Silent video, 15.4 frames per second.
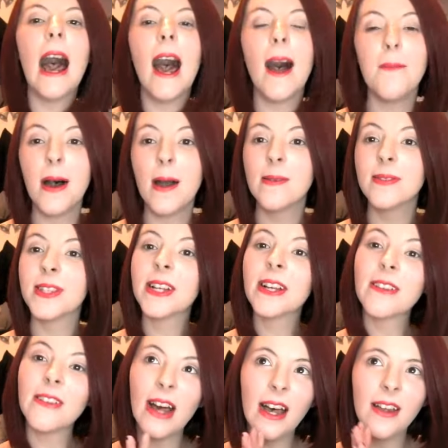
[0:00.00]
I was
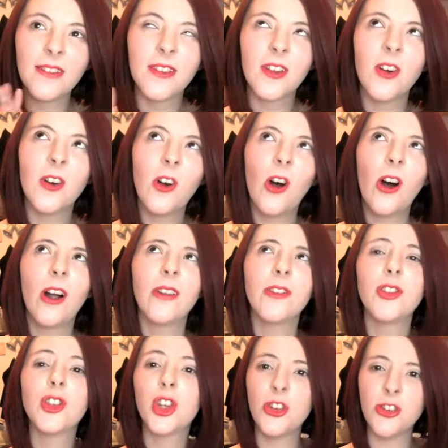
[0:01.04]
in Glasgow
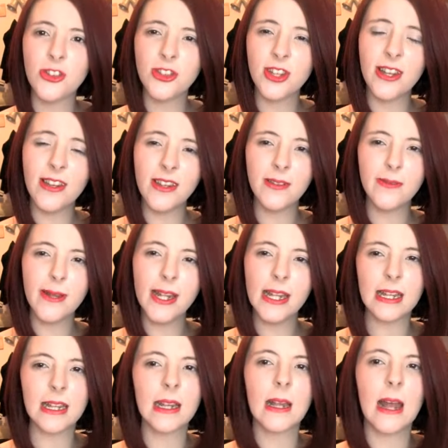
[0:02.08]
on Tuesday this
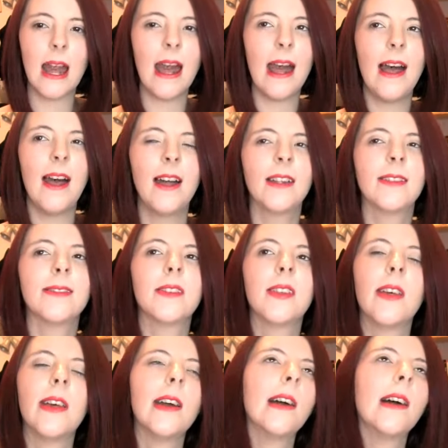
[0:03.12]
week,
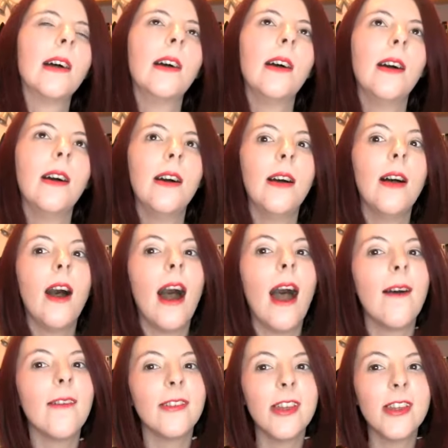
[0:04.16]
and
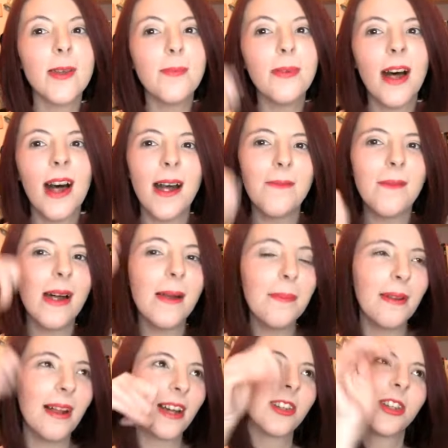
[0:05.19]
I was just applying my
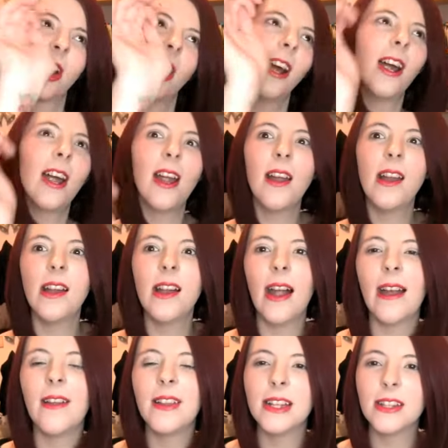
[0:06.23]
blusher,
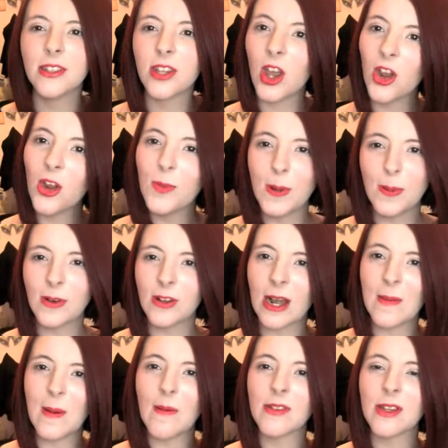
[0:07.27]
and these two people
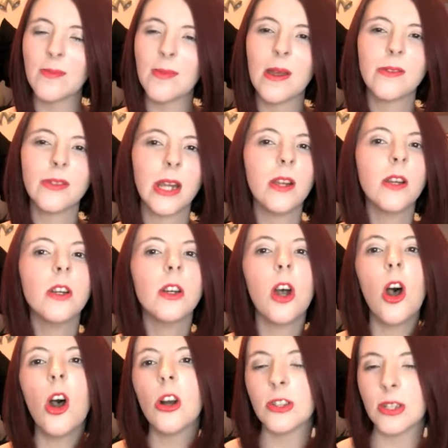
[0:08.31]
come up to me and was like,
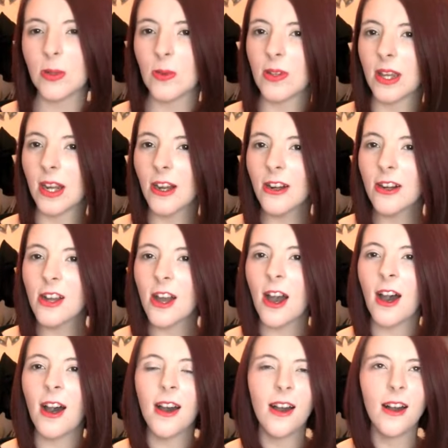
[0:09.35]
"Oh, do you want your hair
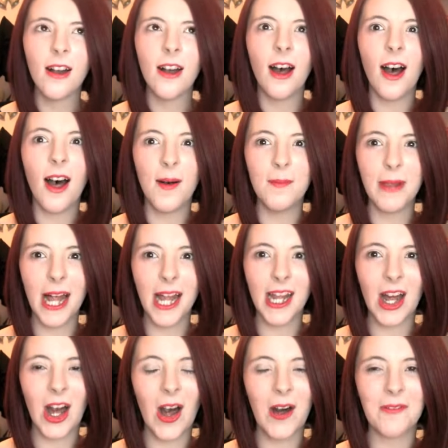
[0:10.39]
cut?" I'm
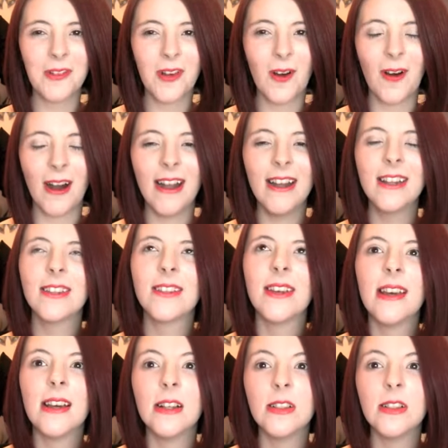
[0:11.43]
like, "Of course!"